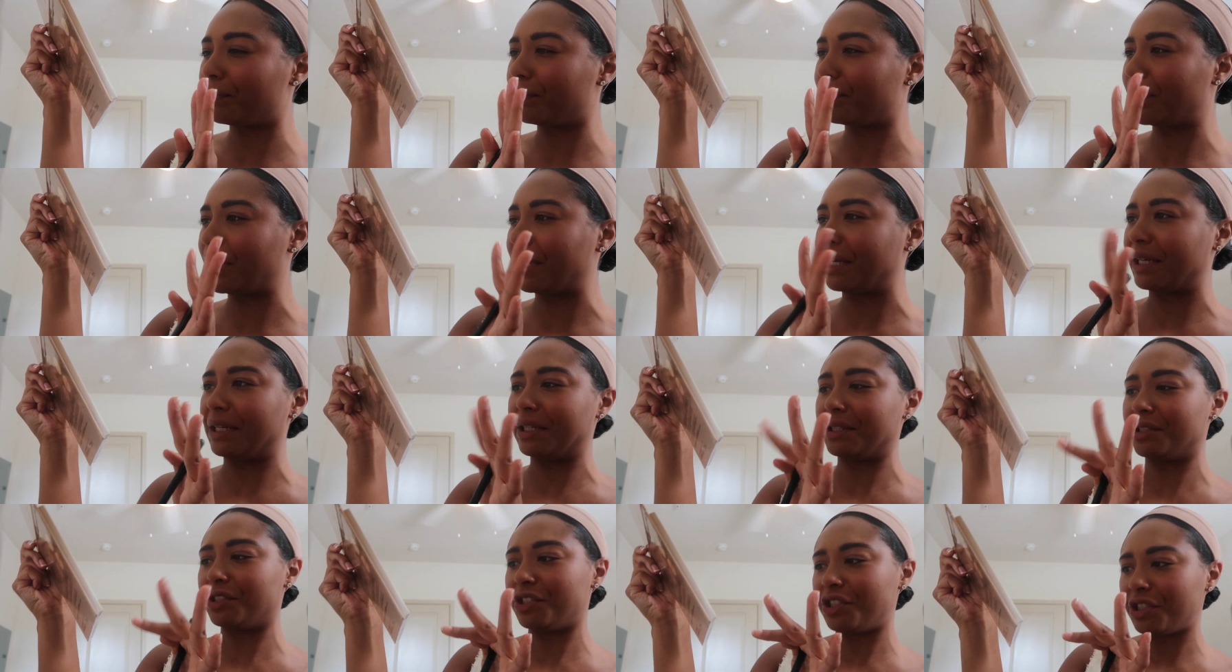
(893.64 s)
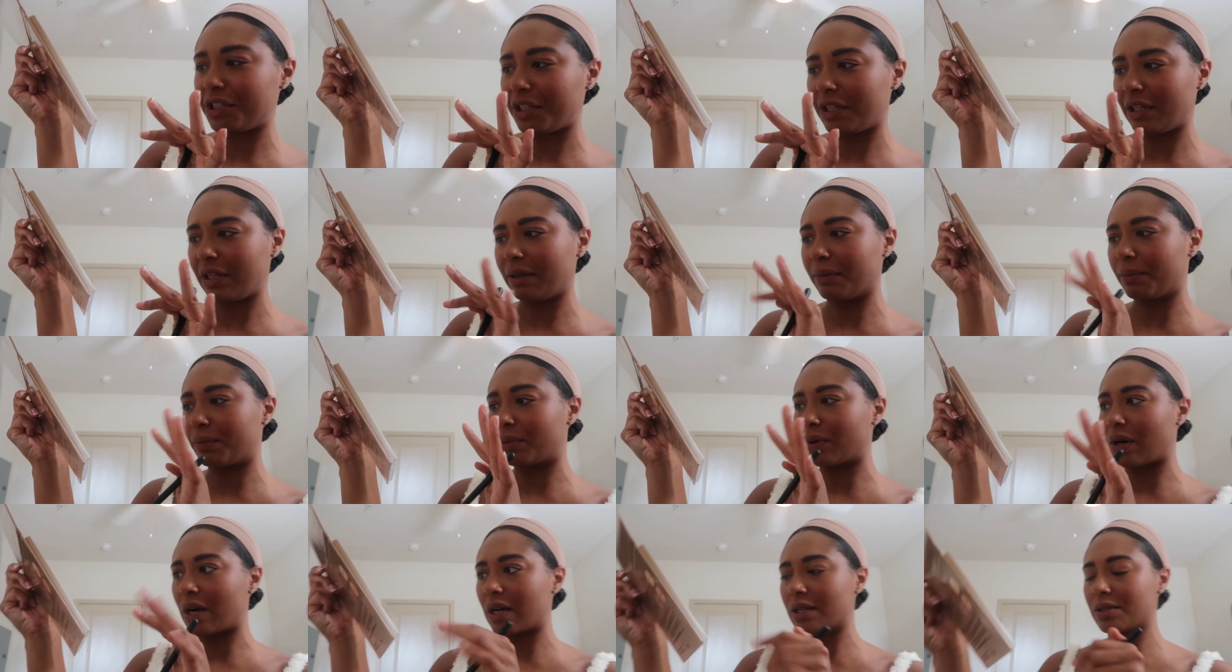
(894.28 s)
peachy
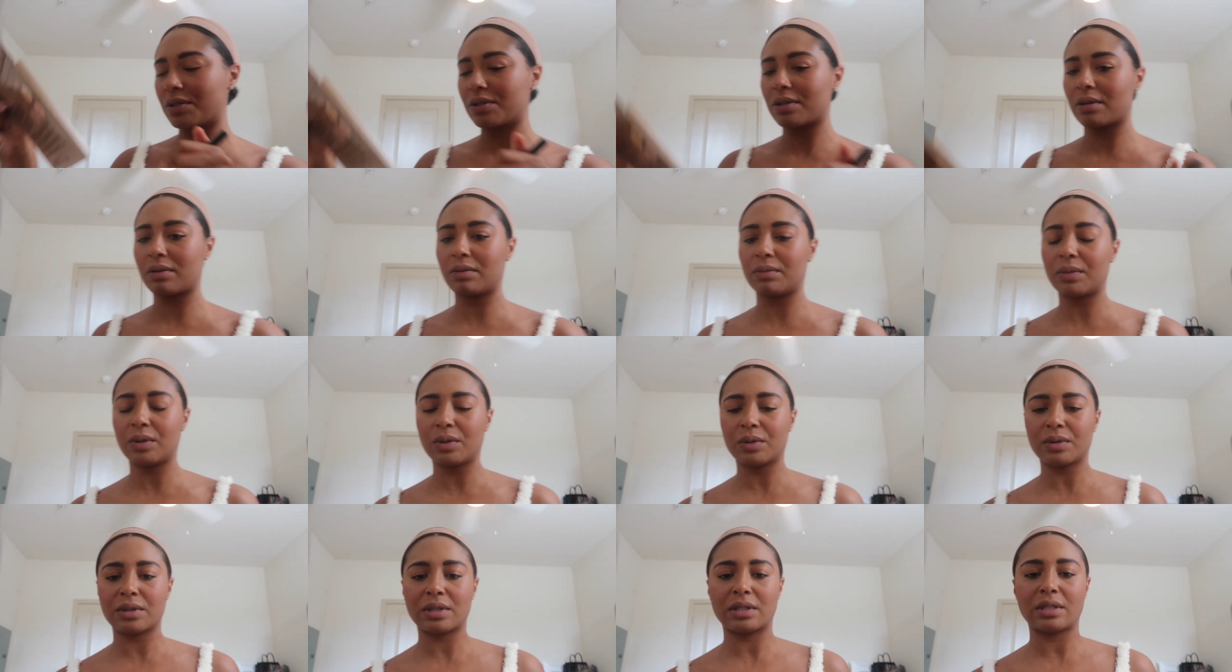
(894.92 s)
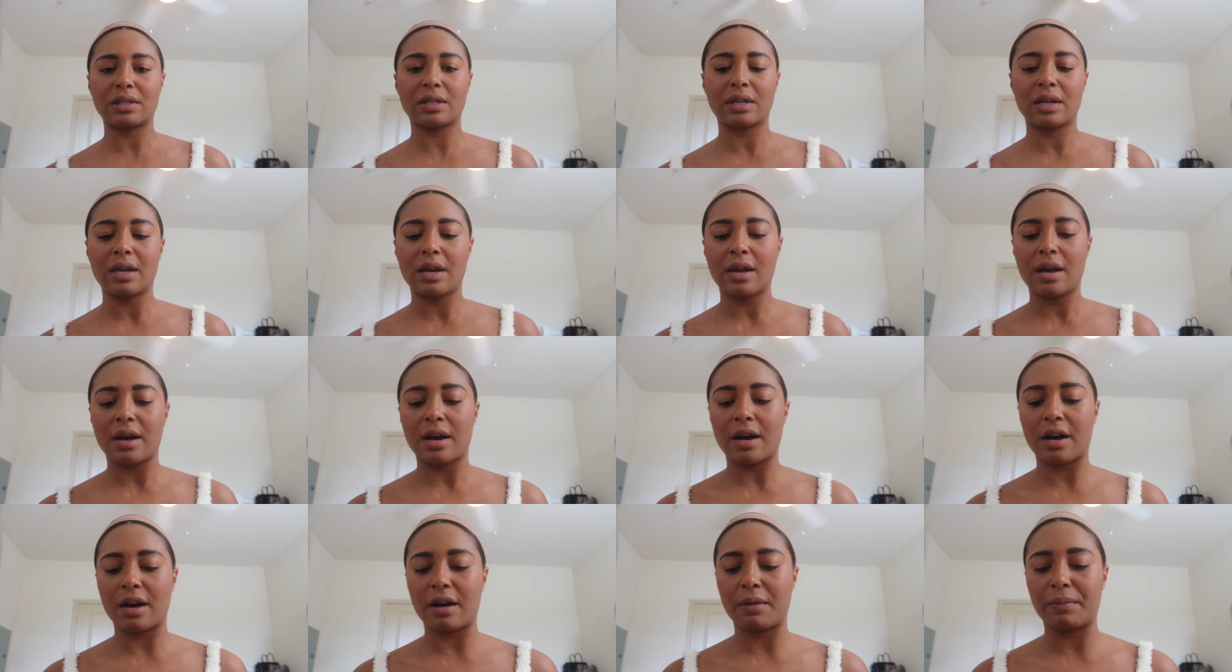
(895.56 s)
bronze almost,
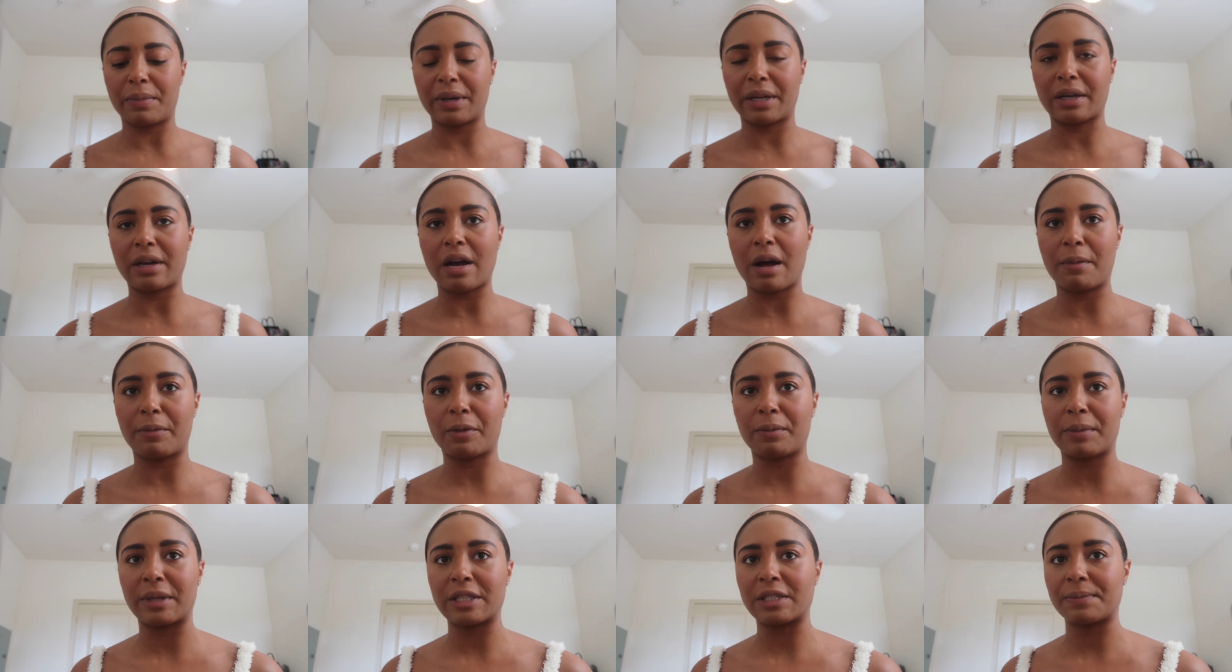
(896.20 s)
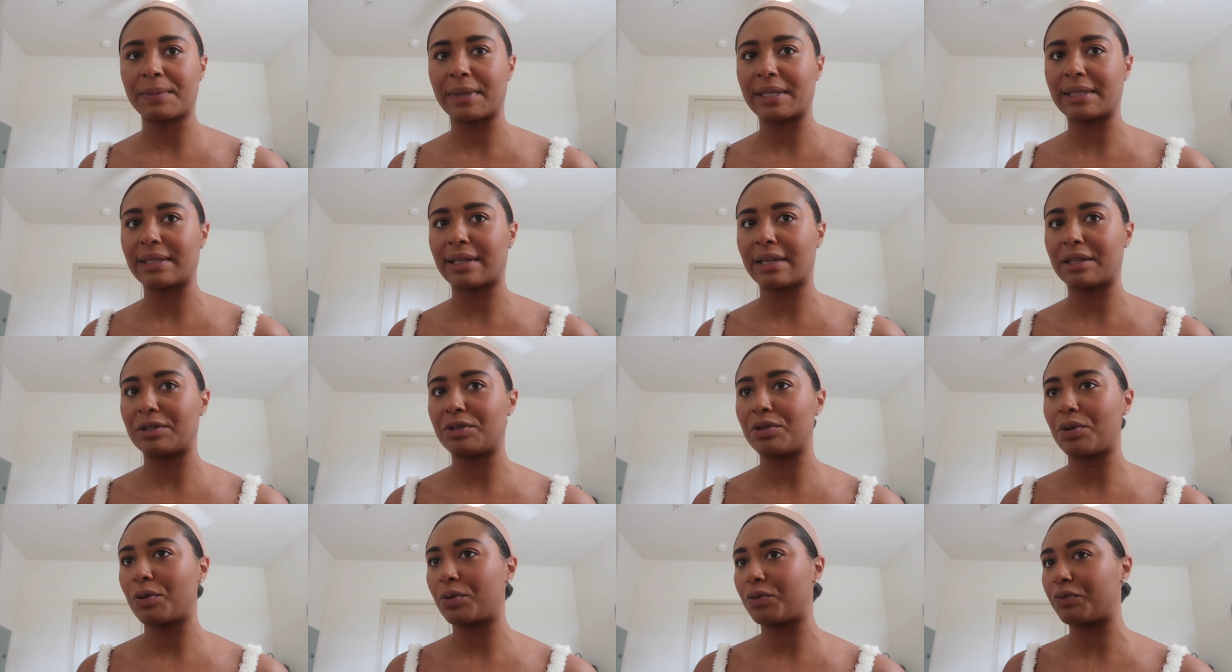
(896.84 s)
um, but it complements my
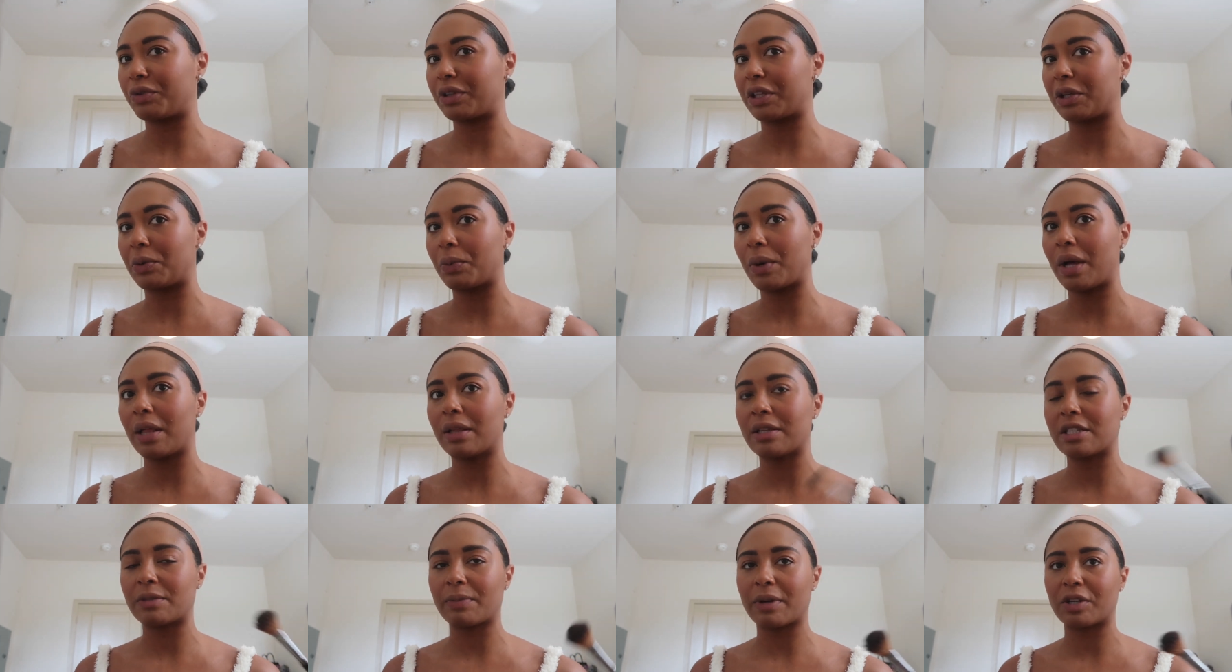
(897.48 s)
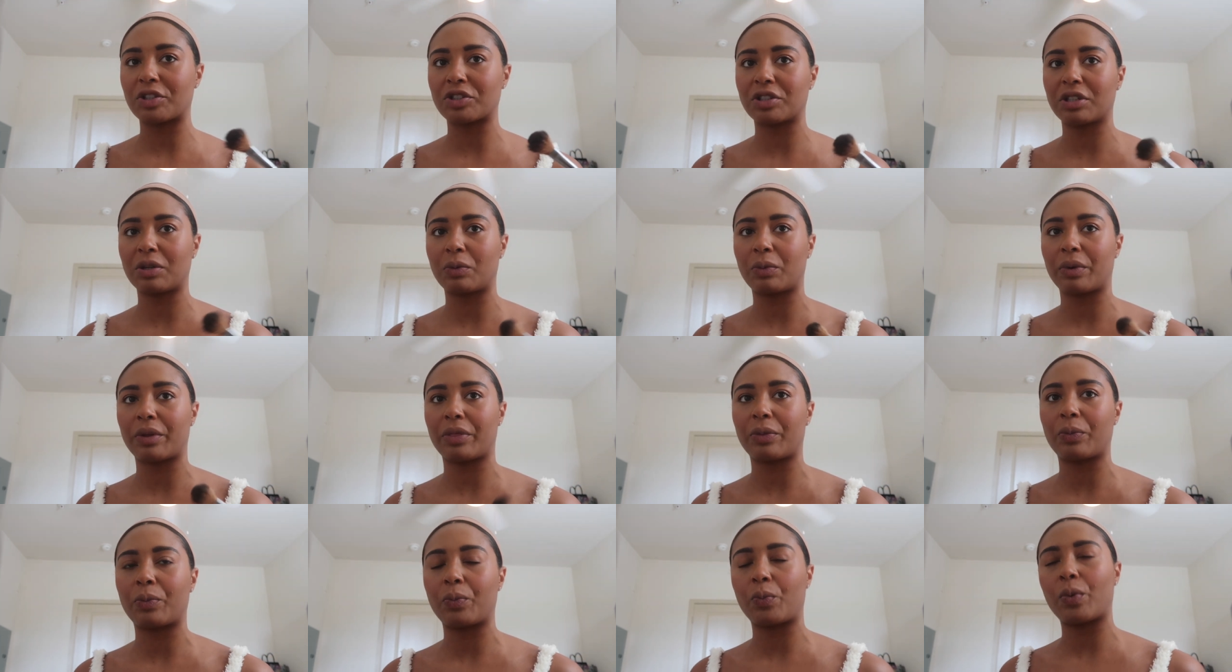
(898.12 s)
skin tone really well, especially
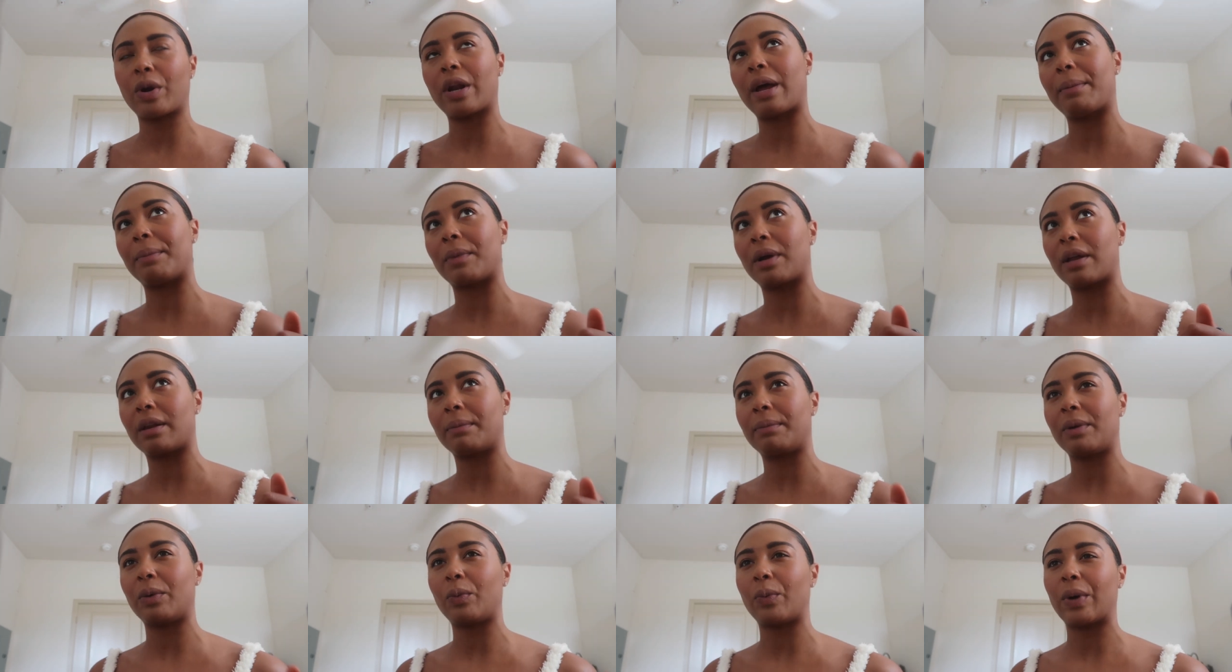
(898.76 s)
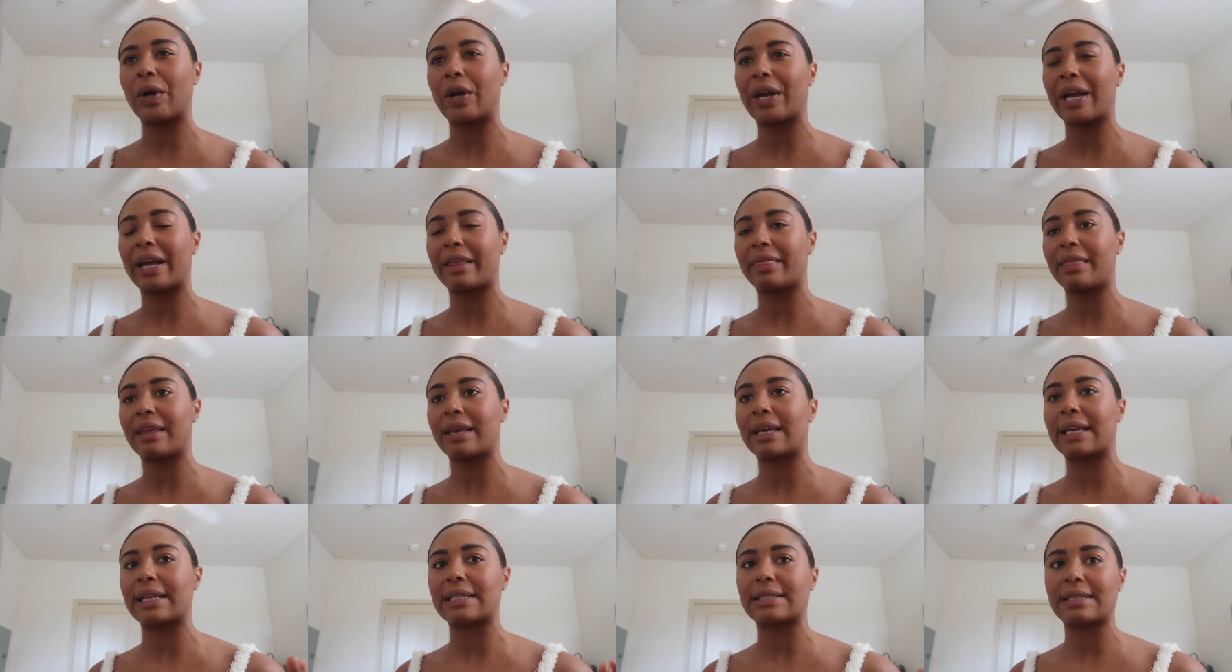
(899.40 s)
with what I'm gonna be wearing, I
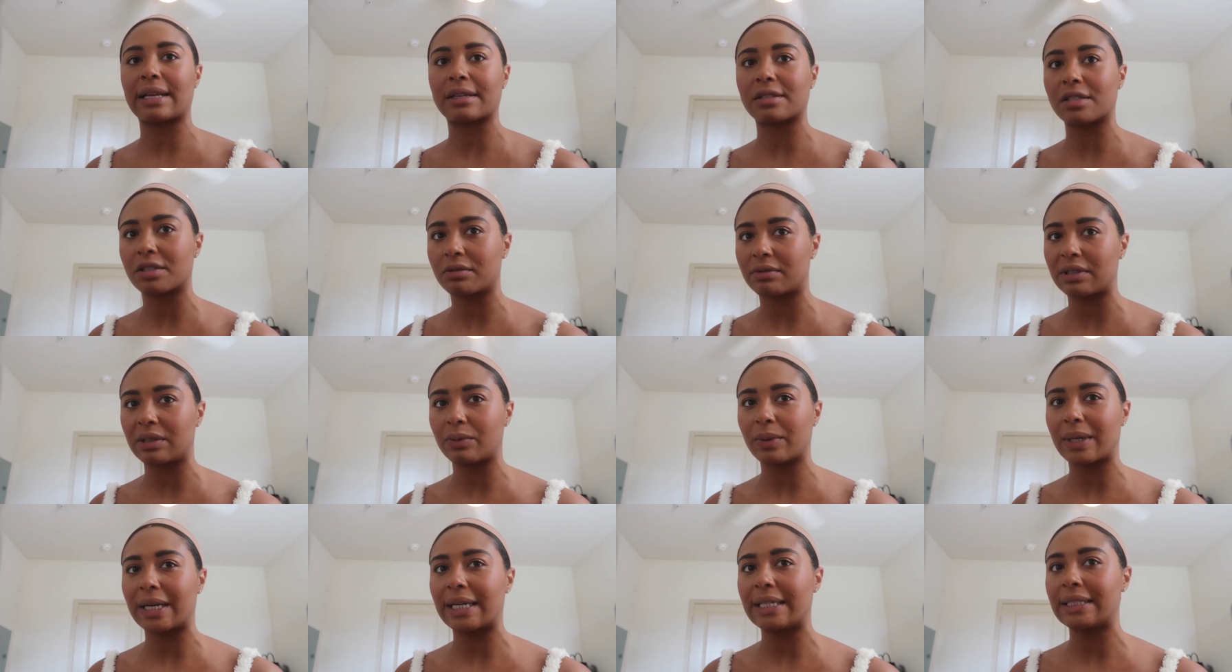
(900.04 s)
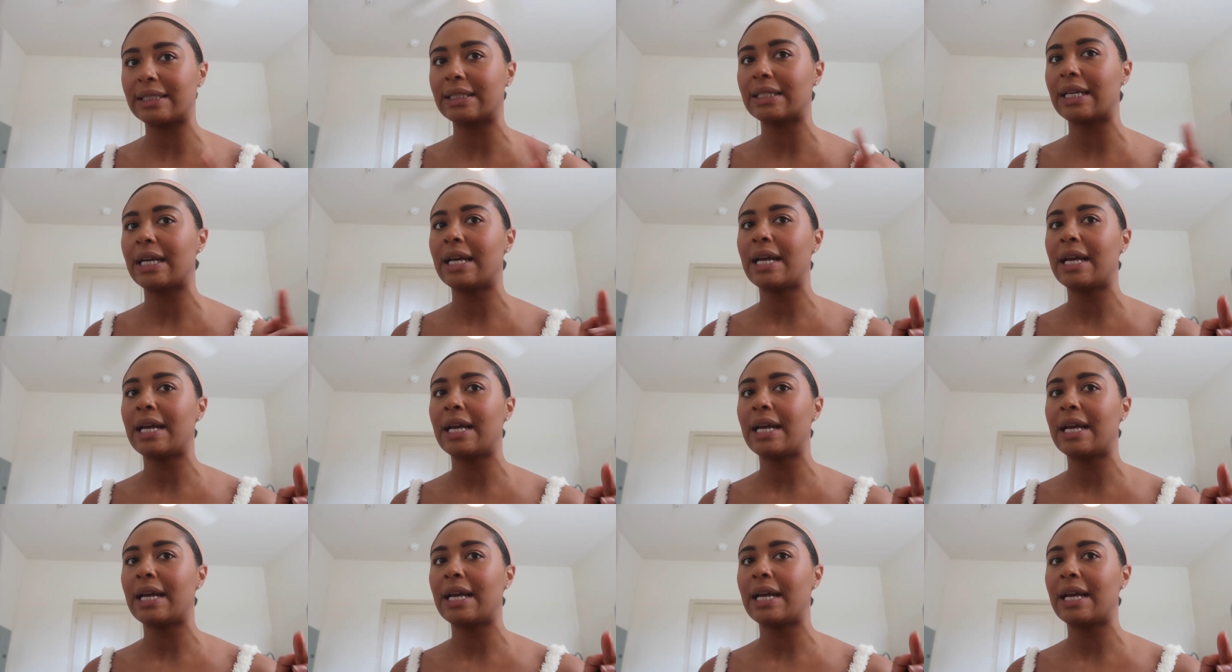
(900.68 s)
think accessory wise.